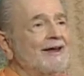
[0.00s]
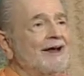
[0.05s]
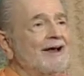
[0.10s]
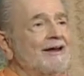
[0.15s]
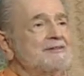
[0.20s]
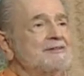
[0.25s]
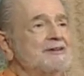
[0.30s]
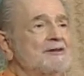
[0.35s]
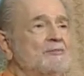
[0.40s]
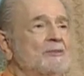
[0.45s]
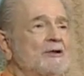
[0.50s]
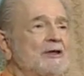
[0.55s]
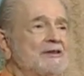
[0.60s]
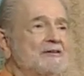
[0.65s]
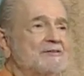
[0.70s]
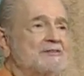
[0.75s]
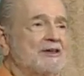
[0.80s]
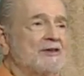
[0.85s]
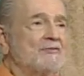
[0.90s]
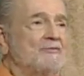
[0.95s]
I said,
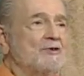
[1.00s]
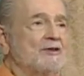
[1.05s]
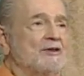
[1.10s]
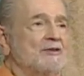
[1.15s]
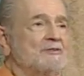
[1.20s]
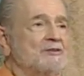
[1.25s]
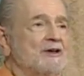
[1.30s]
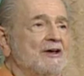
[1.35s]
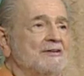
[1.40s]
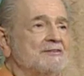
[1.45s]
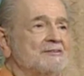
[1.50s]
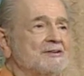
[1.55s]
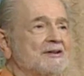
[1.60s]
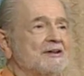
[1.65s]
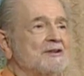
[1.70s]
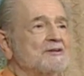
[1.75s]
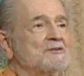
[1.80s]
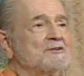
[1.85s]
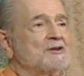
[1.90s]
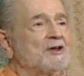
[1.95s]
please give me a chance at
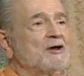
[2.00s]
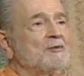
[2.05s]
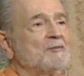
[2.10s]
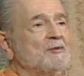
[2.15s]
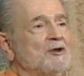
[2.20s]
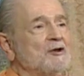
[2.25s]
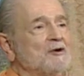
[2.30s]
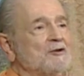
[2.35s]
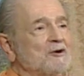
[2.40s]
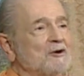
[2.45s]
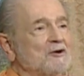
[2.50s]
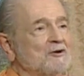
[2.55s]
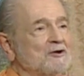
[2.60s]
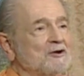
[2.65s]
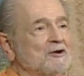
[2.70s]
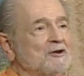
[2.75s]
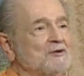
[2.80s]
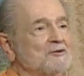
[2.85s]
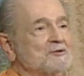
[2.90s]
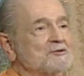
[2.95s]
least to come and talk
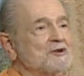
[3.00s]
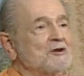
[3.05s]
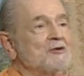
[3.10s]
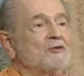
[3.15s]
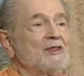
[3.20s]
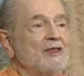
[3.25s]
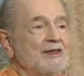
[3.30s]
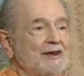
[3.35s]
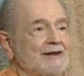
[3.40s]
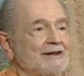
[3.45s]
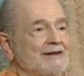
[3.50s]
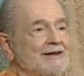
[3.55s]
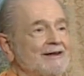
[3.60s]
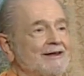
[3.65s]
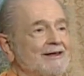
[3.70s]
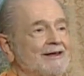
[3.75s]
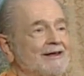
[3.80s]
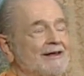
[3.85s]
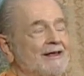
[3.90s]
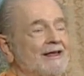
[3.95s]
to you. So they did.
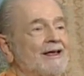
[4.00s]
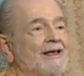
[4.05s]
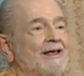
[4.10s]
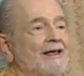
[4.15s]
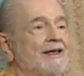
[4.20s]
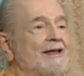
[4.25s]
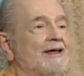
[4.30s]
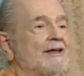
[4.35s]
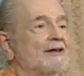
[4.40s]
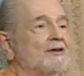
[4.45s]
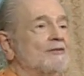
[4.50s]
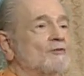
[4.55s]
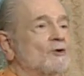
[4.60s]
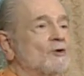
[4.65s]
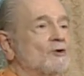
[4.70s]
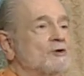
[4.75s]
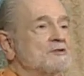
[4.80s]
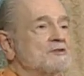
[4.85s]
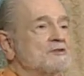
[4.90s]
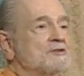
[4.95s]
And of
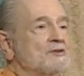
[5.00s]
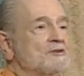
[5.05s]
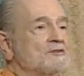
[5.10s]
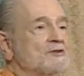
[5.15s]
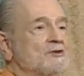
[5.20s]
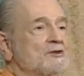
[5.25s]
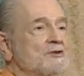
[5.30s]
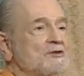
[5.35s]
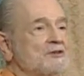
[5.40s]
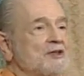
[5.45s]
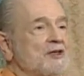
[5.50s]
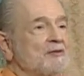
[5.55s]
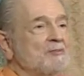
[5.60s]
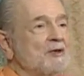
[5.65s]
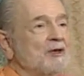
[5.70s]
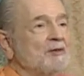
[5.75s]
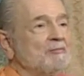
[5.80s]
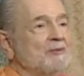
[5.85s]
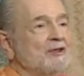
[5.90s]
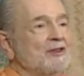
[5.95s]
course, as soon as they
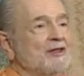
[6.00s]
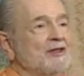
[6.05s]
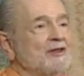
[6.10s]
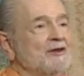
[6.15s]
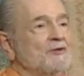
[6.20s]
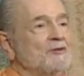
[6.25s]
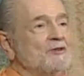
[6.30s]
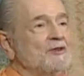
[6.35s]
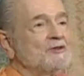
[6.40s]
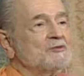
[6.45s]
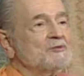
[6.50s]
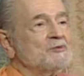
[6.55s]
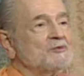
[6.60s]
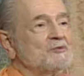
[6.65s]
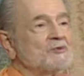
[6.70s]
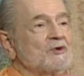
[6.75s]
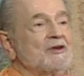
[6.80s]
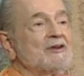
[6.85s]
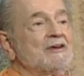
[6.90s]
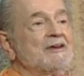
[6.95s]
met me, they knew this was
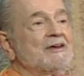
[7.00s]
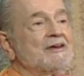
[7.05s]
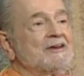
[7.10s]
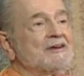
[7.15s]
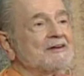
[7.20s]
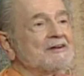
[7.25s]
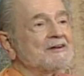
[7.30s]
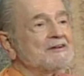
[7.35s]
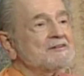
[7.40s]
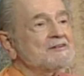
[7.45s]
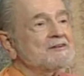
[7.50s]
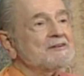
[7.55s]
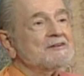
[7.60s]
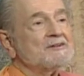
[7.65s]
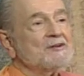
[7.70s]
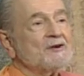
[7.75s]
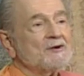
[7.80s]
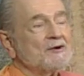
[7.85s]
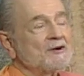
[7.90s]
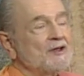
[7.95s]
ridiculous. And
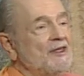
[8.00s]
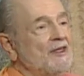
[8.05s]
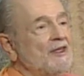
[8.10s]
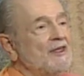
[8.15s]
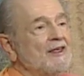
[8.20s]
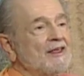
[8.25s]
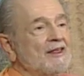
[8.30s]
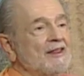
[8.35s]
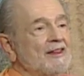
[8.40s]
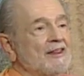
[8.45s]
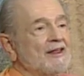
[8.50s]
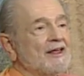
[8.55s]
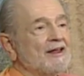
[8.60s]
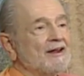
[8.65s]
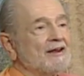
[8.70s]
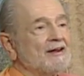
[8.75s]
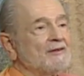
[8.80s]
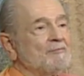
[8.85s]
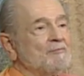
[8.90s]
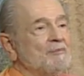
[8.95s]
so
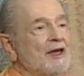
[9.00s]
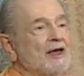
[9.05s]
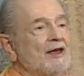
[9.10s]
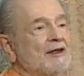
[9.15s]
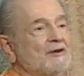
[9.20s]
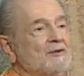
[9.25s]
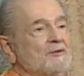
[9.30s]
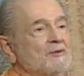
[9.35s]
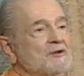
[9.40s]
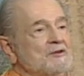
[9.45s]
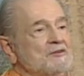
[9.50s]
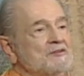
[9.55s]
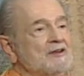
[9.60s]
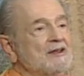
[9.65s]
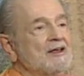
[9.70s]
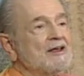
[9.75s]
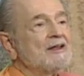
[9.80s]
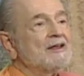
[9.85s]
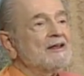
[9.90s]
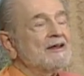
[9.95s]
that ban was
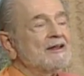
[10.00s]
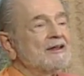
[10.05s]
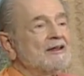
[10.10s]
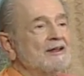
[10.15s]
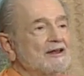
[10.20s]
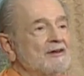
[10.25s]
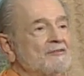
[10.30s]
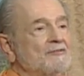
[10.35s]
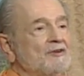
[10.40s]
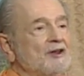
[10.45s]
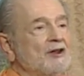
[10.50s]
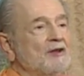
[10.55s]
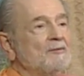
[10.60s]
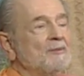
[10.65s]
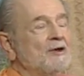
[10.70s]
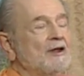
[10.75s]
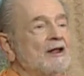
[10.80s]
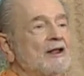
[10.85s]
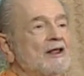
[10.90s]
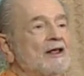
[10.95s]
lifted.
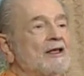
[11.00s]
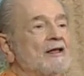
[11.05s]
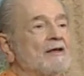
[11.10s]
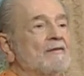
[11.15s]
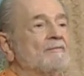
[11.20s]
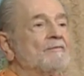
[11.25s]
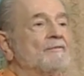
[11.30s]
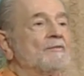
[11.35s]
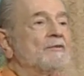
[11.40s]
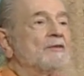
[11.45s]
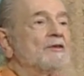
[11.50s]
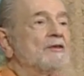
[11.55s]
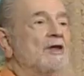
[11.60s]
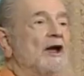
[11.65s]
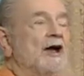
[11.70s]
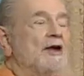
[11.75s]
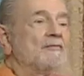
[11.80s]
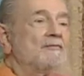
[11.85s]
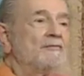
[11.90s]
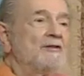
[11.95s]
But
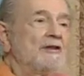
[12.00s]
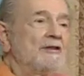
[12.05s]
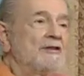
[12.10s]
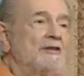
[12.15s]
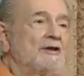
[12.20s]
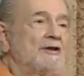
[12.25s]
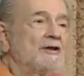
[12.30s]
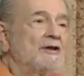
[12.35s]
I felt the